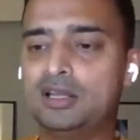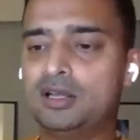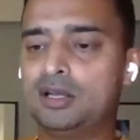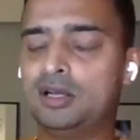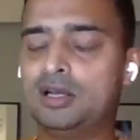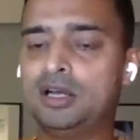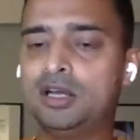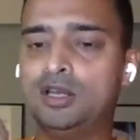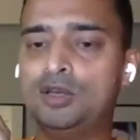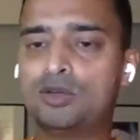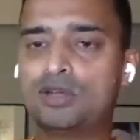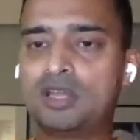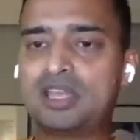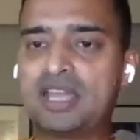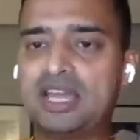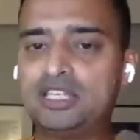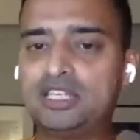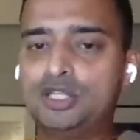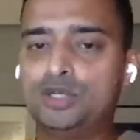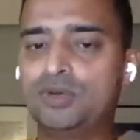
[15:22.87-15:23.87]

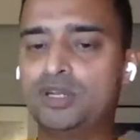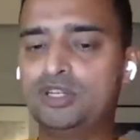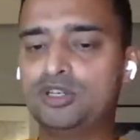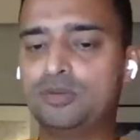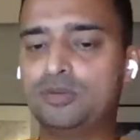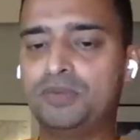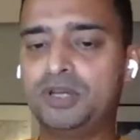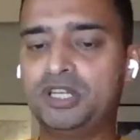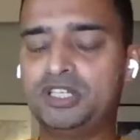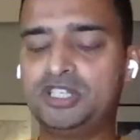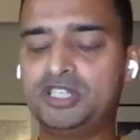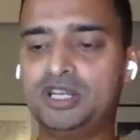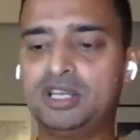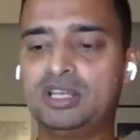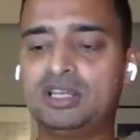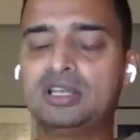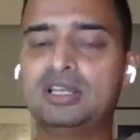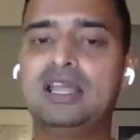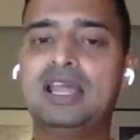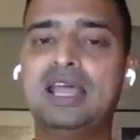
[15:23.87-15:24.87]
looking at you when you're
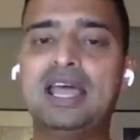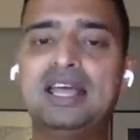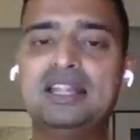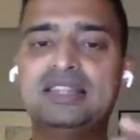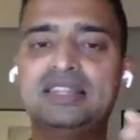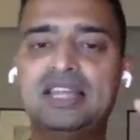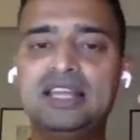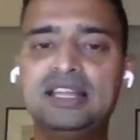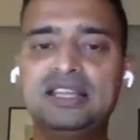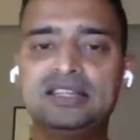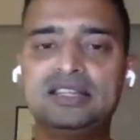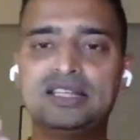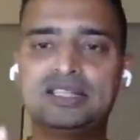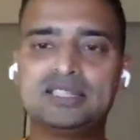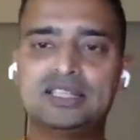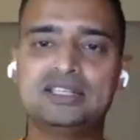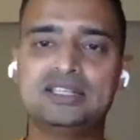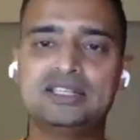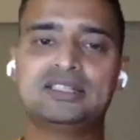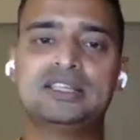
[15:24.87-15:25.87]
pitching. And then
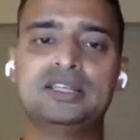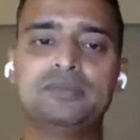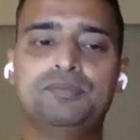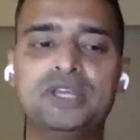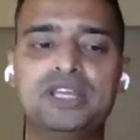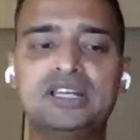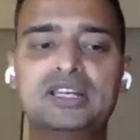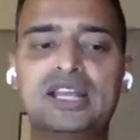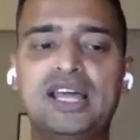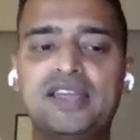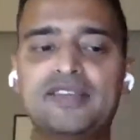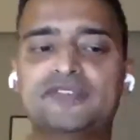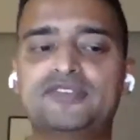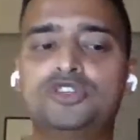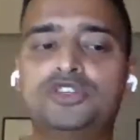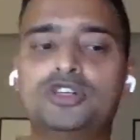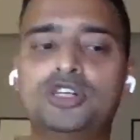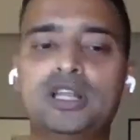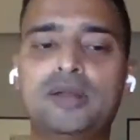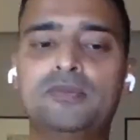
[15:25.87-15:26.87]
this is being live
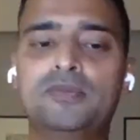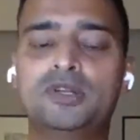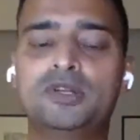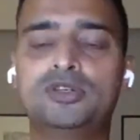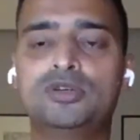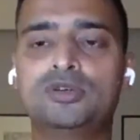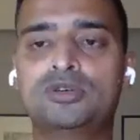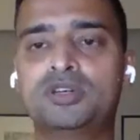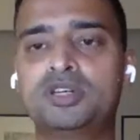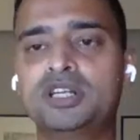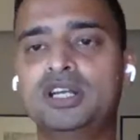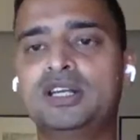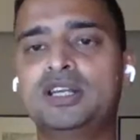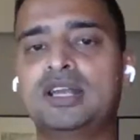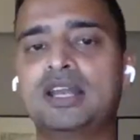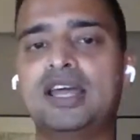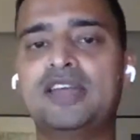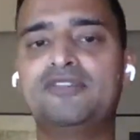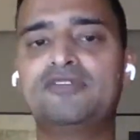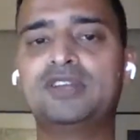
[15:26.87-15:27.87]
streamed to create a
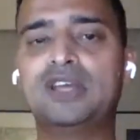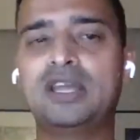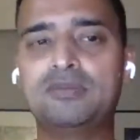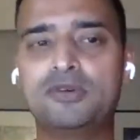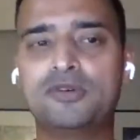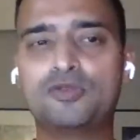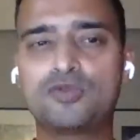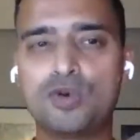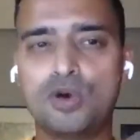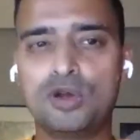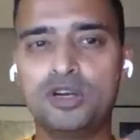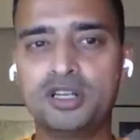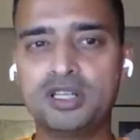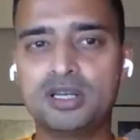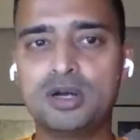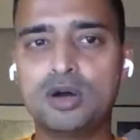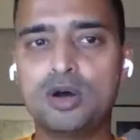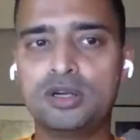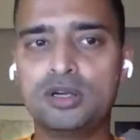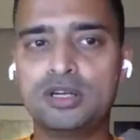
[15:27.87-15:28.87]
lifetime of quality
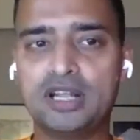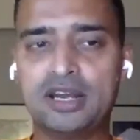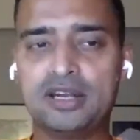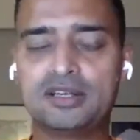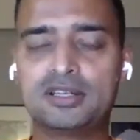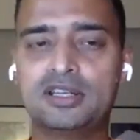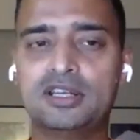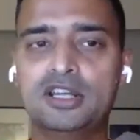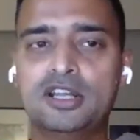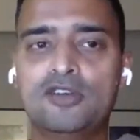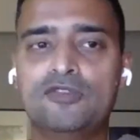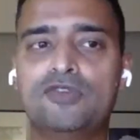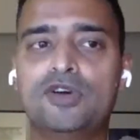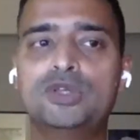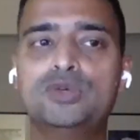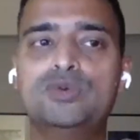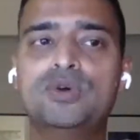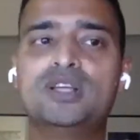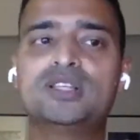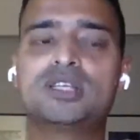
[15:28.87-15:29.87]
content for
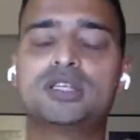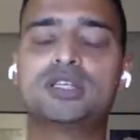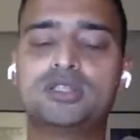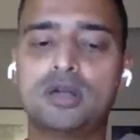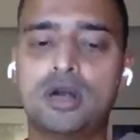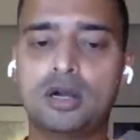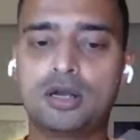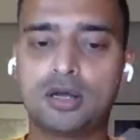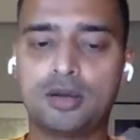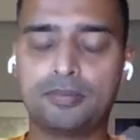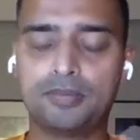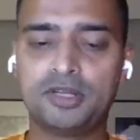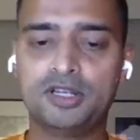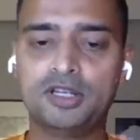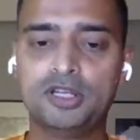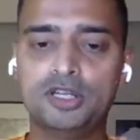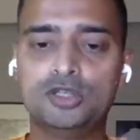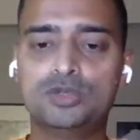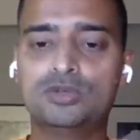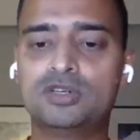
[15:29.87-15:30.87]
you as a startup
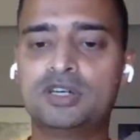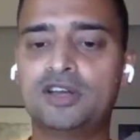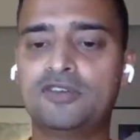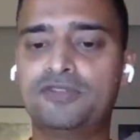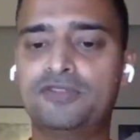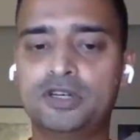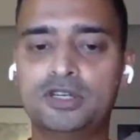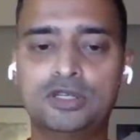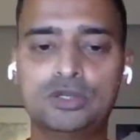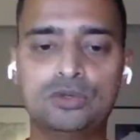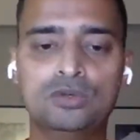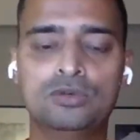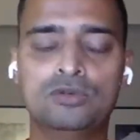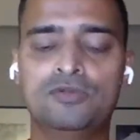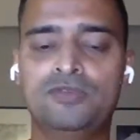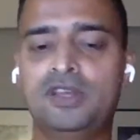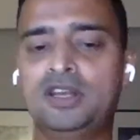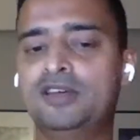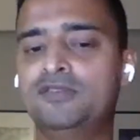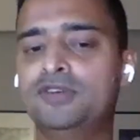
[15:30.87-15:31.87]
to refer to
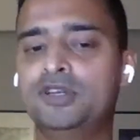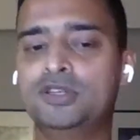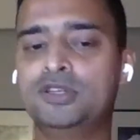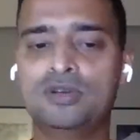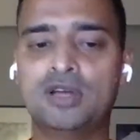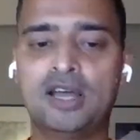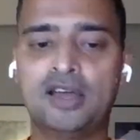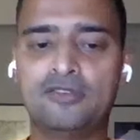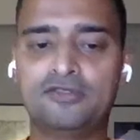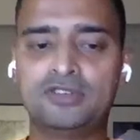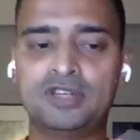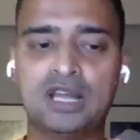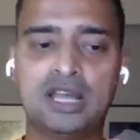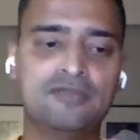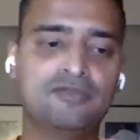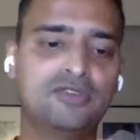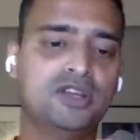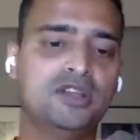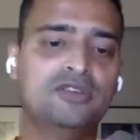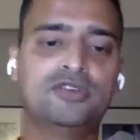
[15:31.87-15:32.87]
whenever you have
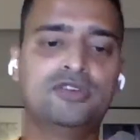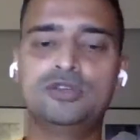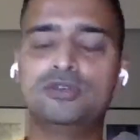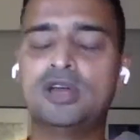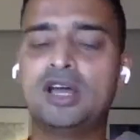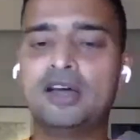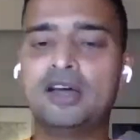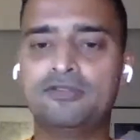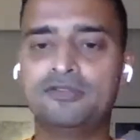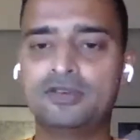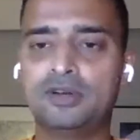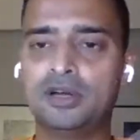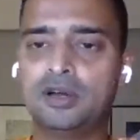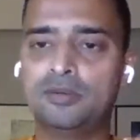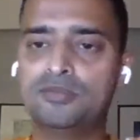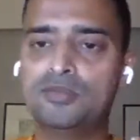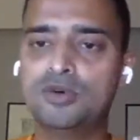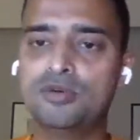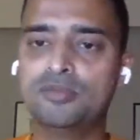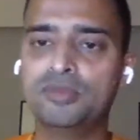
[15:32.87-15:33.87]
time, whenever you have
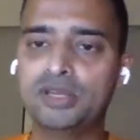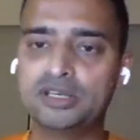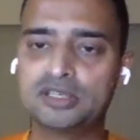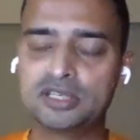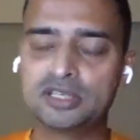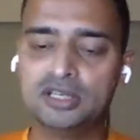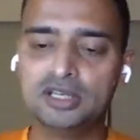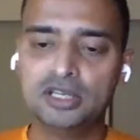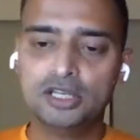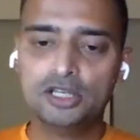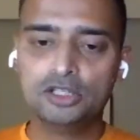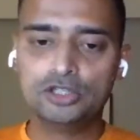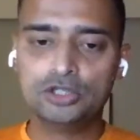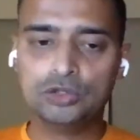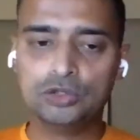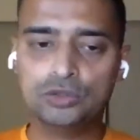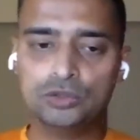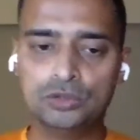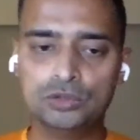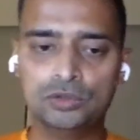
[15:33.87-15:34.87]
a moment
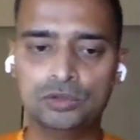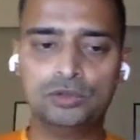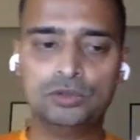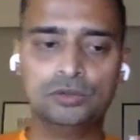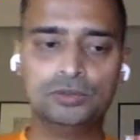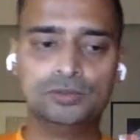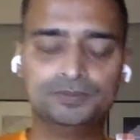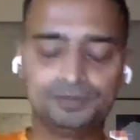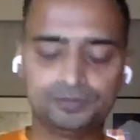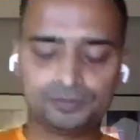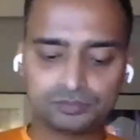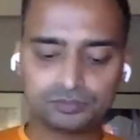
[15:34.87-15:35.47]
to